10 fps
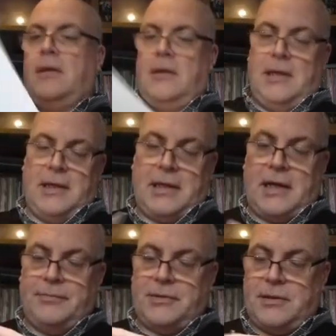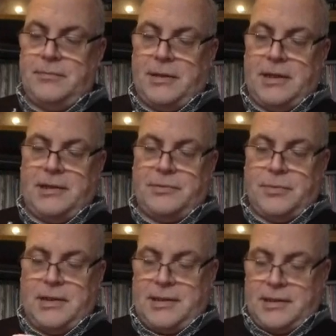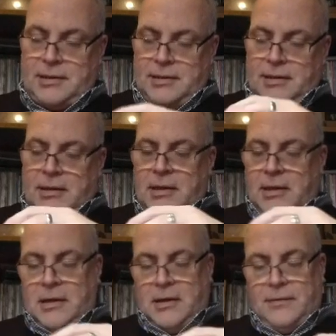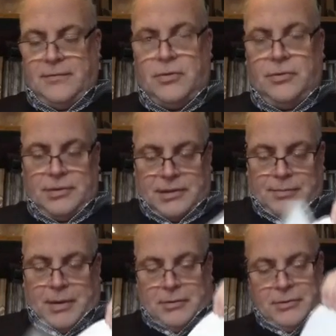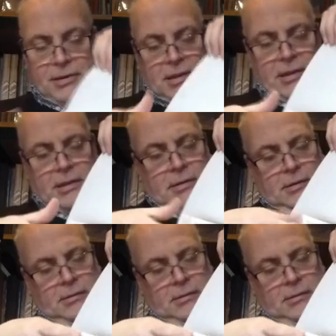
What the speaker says: It comes complete with, of course, the poster